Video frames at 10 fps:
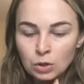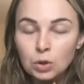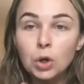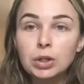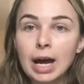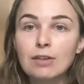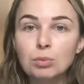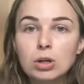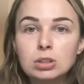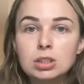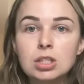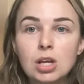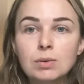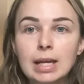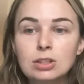could have wanted to
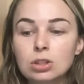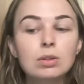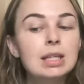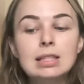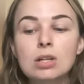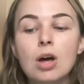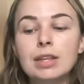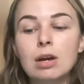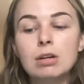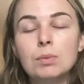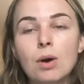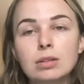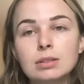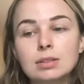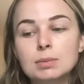donate to, these aren't the only
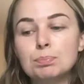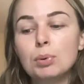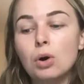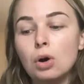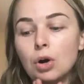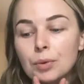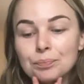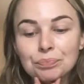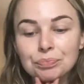ones, but